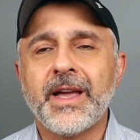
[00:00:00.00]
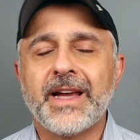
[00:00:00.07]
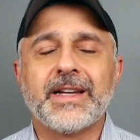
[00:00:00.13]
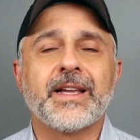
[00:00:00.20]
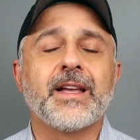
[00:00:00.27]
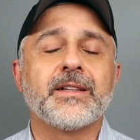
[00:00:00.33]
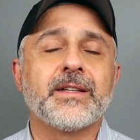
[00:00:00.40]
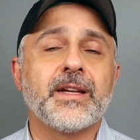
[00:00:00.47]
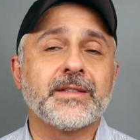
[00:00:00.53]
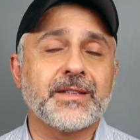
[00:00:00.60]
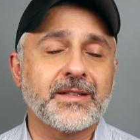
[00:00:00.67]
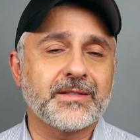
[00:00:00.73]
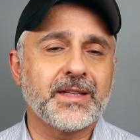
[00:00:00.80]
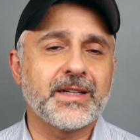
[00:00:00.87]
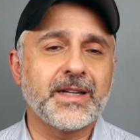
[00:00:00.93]
And again, as
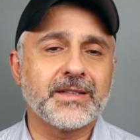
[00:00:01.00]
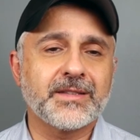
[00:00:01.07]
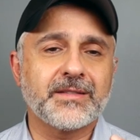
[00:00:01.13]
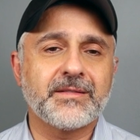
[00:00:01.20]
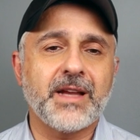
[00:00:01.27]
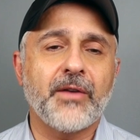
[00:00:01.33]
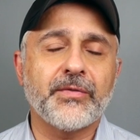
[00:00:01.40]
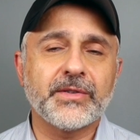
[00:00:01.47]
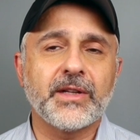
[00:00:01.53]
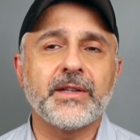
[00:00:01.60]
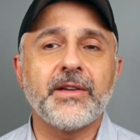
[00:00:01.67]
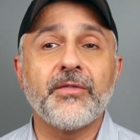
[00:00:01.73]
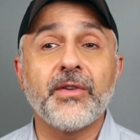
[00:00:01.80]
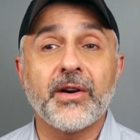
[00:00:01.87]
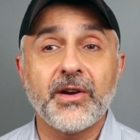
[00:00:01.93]
I said, it's
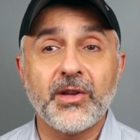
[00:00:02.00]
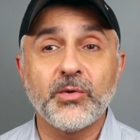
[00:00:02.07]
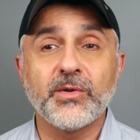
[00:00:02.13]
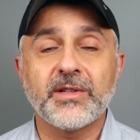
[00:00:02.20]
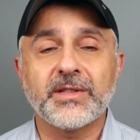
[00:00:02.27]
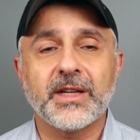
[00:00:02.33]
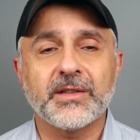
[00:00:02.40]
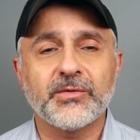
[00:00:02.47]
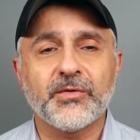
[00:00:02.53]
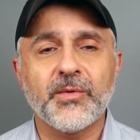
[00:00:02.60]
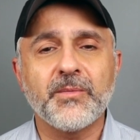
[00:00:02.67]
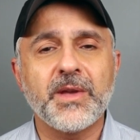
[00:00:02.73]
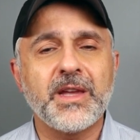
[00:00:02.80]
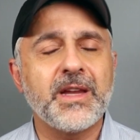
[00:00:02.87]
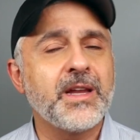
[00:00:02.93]
definitely very unisex
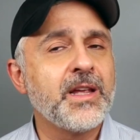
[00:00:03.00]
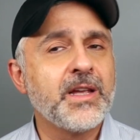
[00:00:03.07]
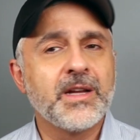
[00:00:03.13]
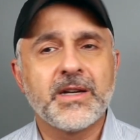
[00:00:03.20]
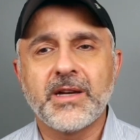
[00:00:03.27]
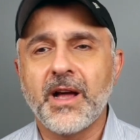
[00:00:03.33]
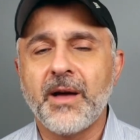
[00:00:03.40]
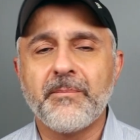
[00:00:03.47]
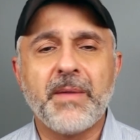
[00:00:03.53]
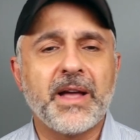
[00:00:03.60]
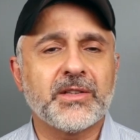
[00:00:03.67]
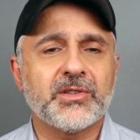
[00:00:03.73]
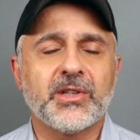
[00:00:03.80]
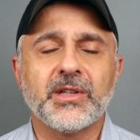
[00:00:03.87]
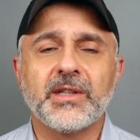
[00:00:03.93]
for me, not
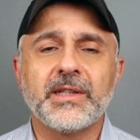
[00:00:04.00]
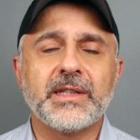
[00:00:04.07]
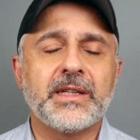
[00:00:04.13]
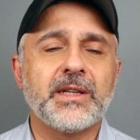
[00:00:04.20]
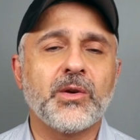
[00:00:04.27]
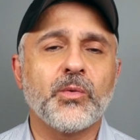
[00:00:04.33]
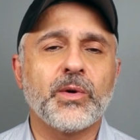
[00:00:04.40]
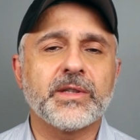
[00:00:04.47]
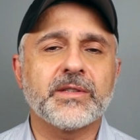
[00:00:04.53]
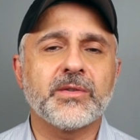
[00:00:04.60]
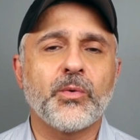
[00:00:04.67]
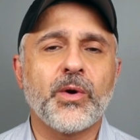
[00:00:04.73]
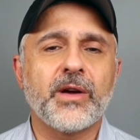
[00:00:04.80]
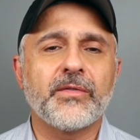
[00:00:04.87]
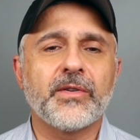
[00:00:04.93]
masculine leaning
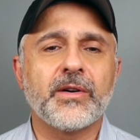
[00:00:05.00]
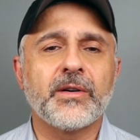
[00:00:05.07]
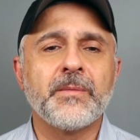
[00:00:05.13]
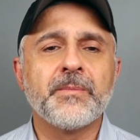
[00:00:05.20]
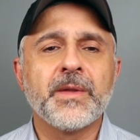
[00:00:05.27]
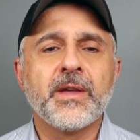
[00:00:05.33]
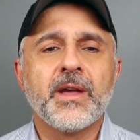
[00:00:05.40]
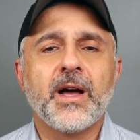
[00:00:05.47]
whatsoever.